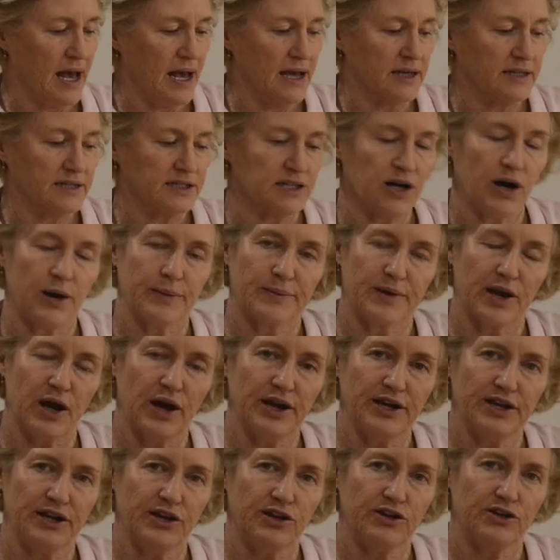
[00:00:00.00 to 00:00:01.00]
So I'm
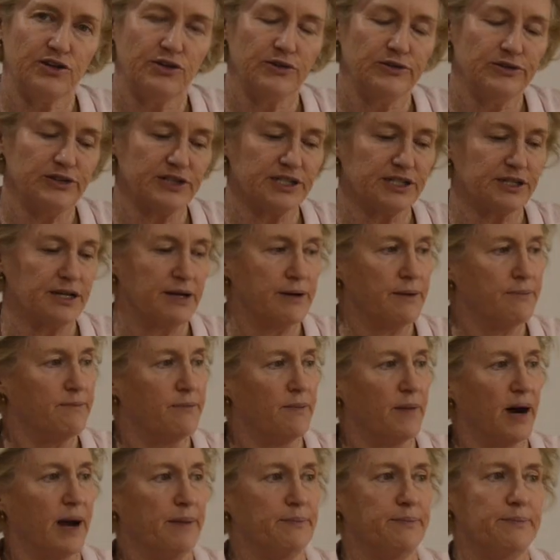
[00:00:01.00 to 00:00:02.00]
going to use
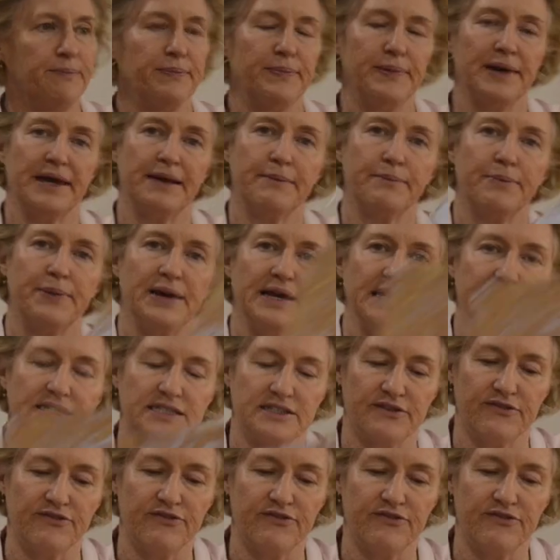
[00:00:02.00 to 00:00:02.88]
my big piece of